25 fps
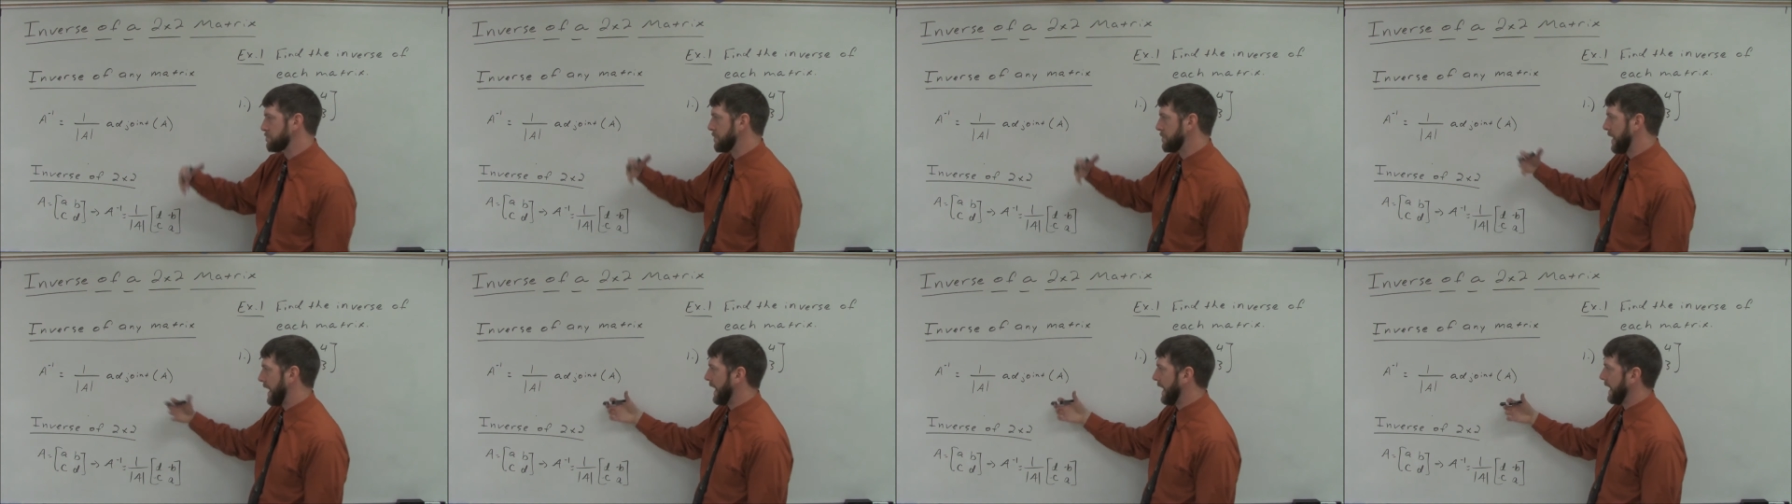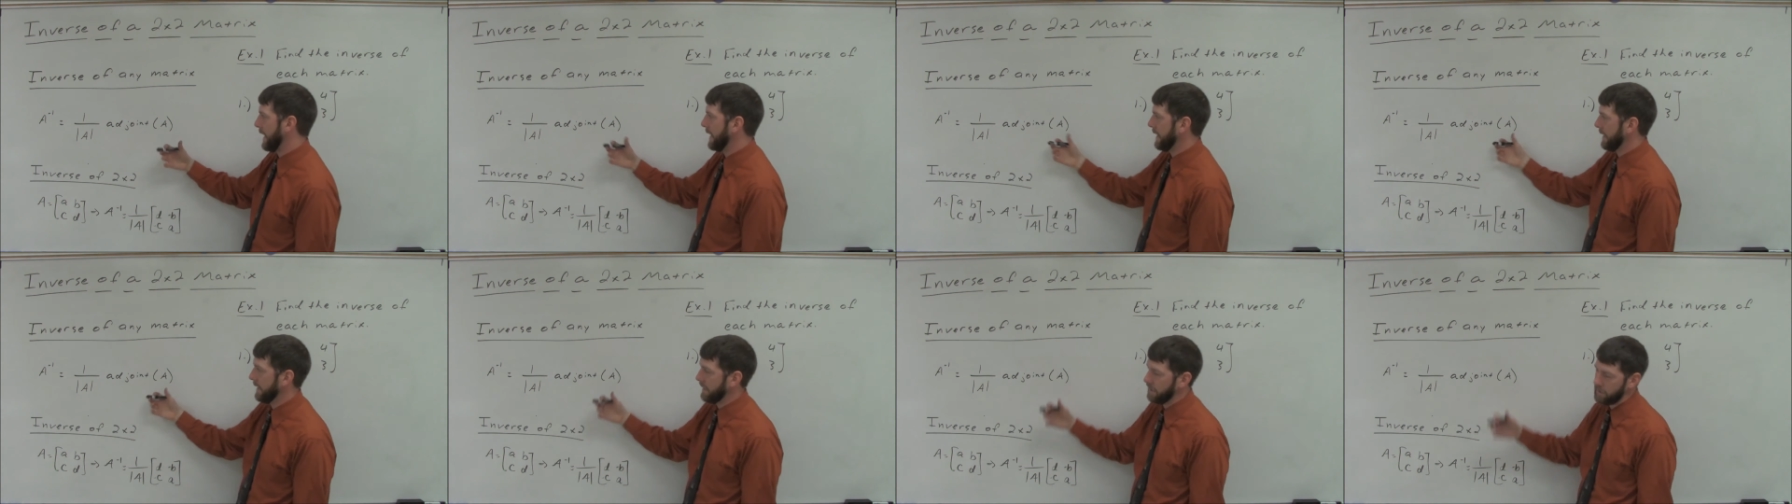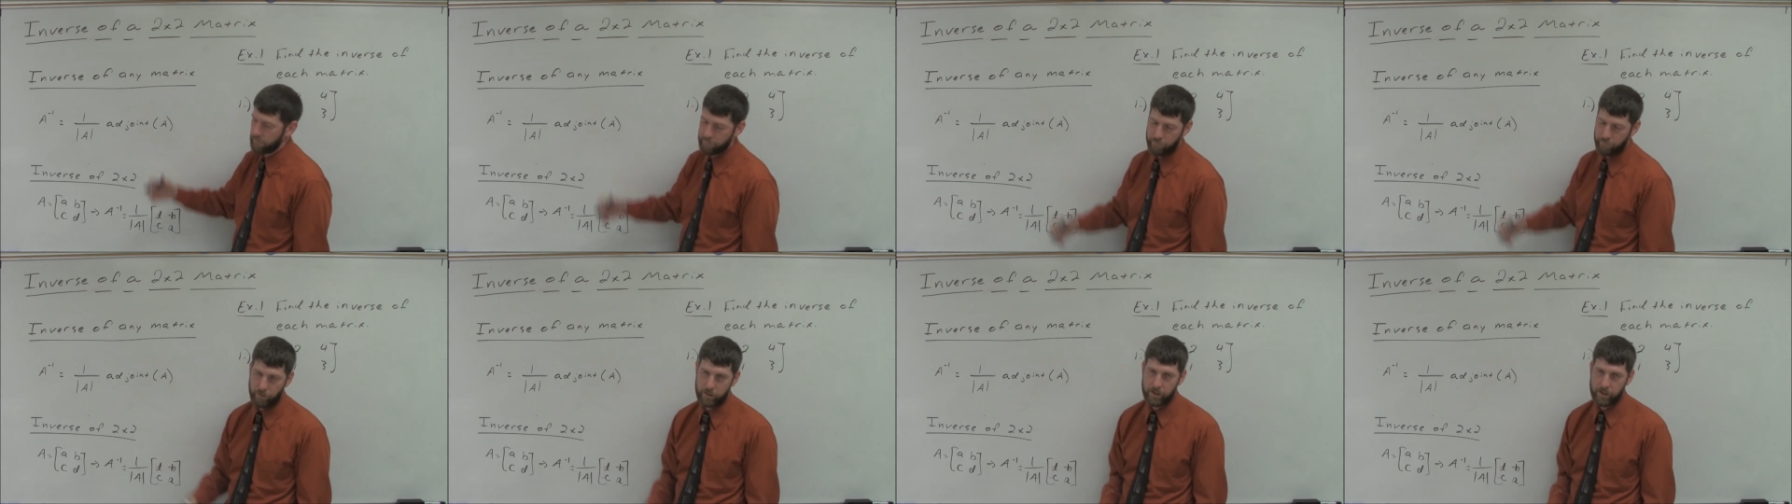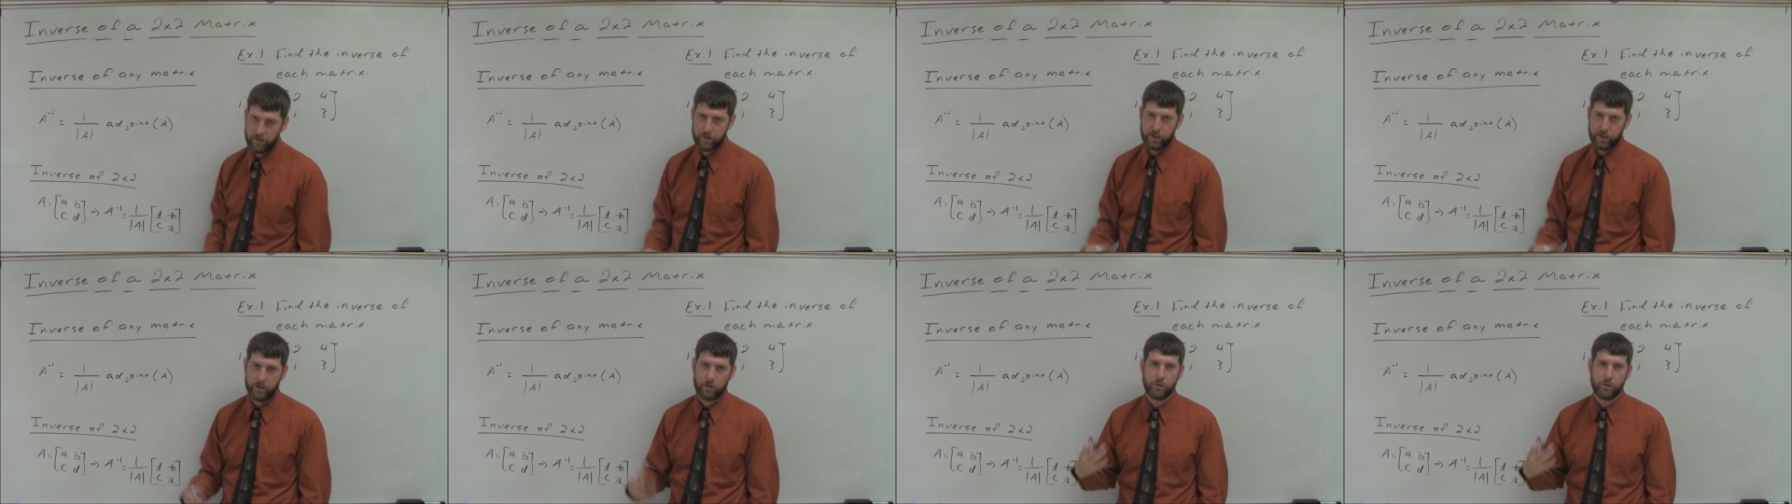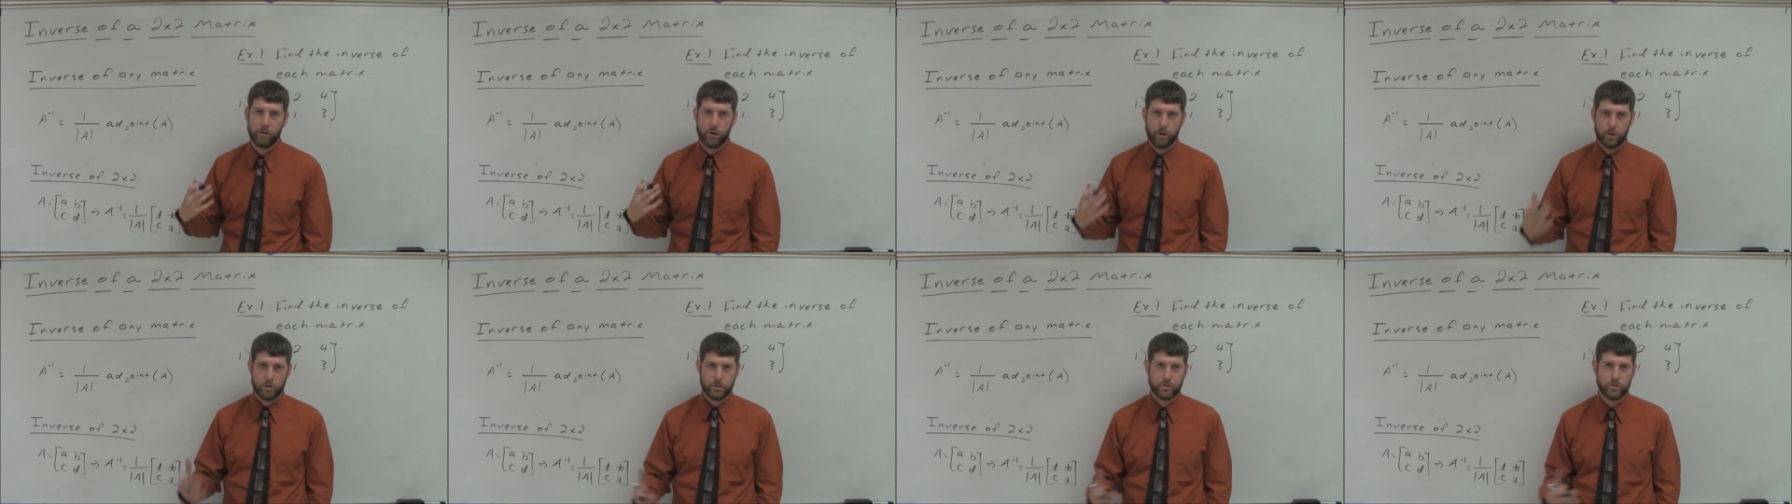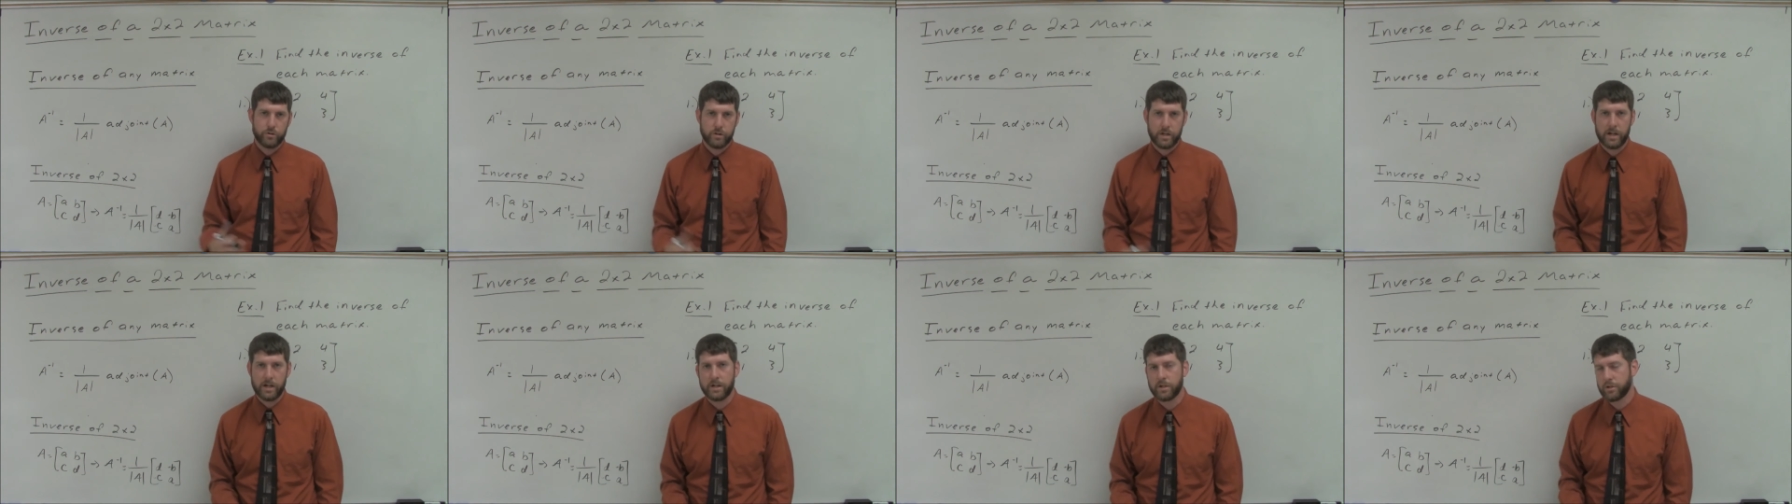by hand for anything
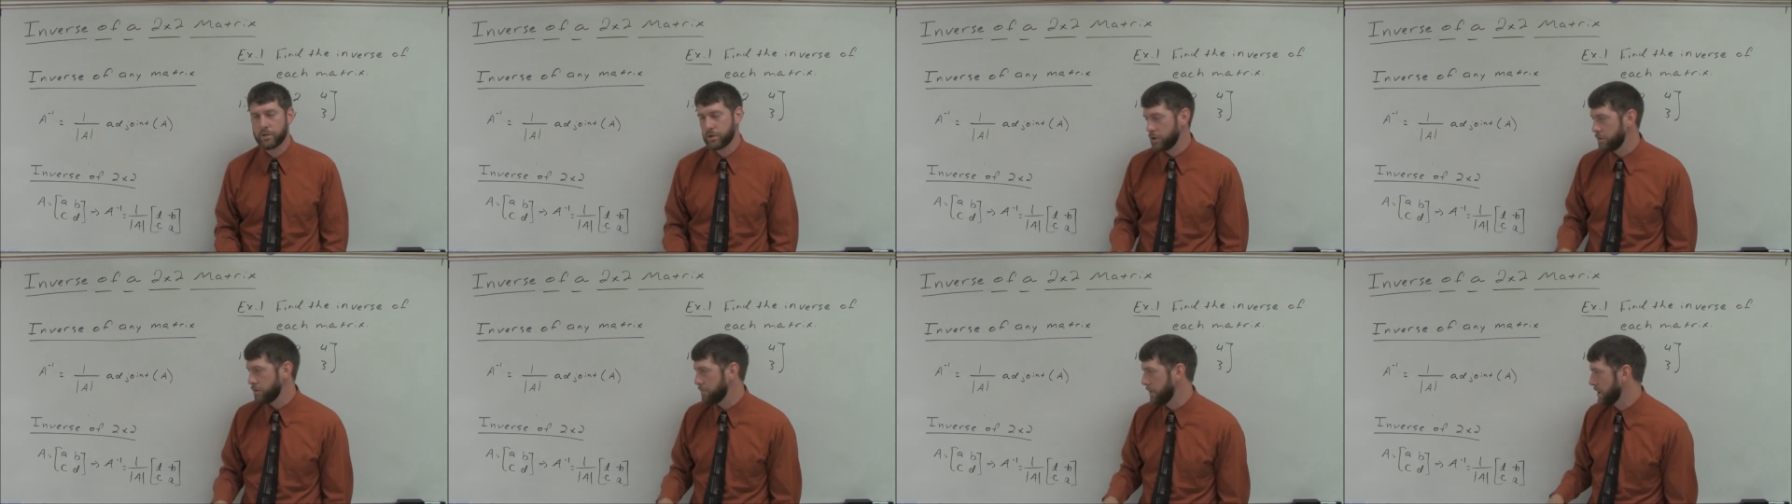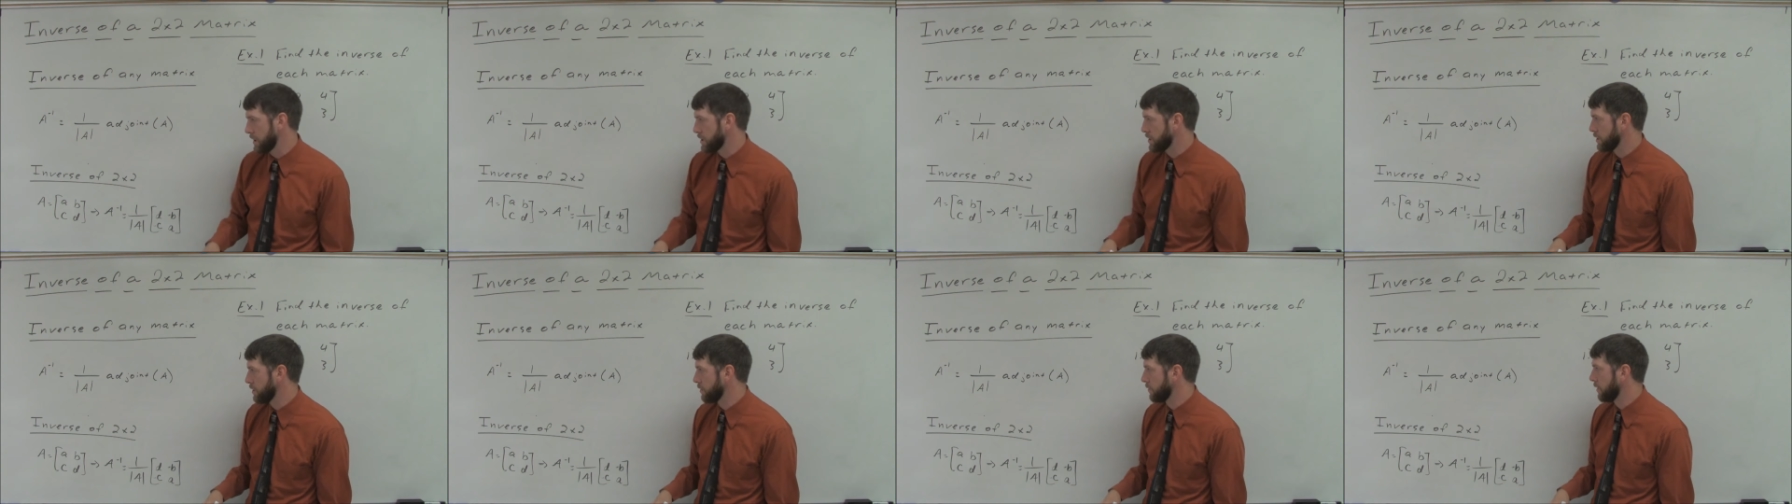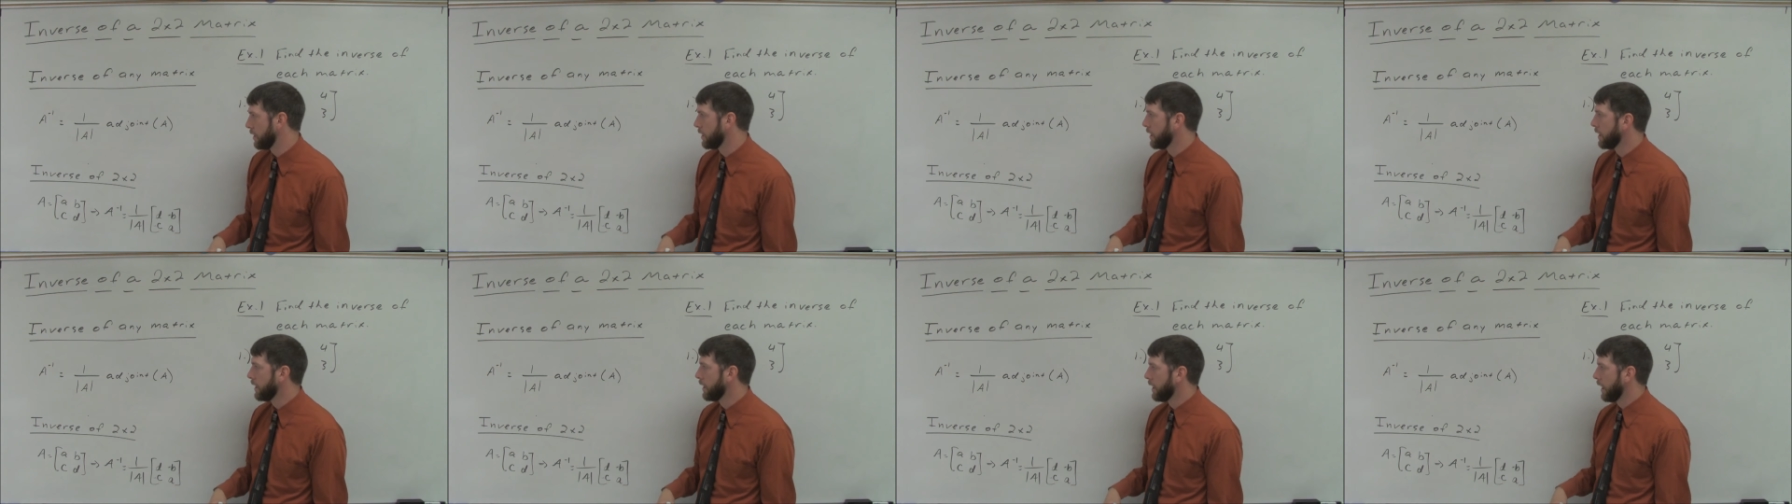larger than a 2x2.